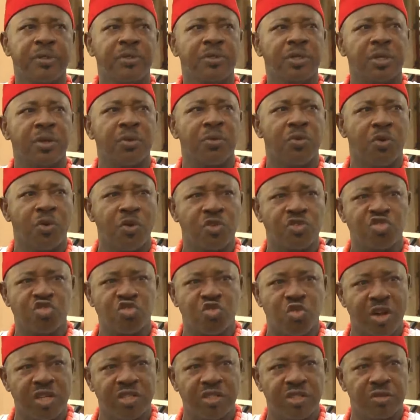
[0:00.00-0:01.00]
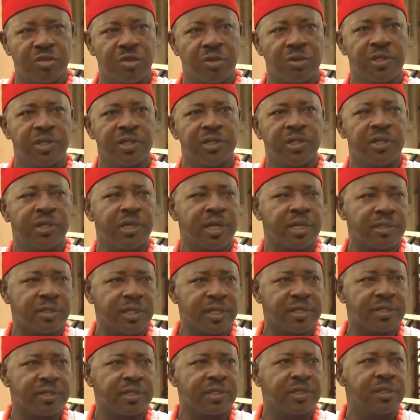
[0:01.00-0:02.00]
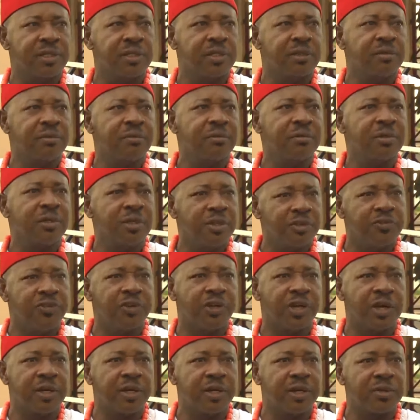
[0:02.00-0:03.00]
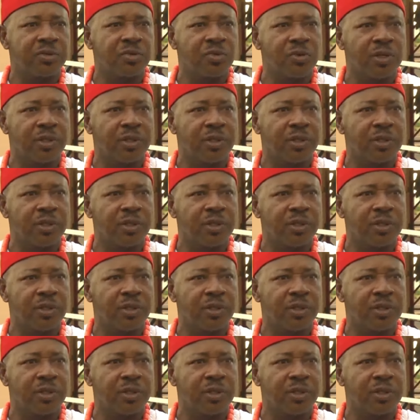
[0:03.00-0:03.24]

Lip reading: So that we'll go straight to the dealers and see if we can get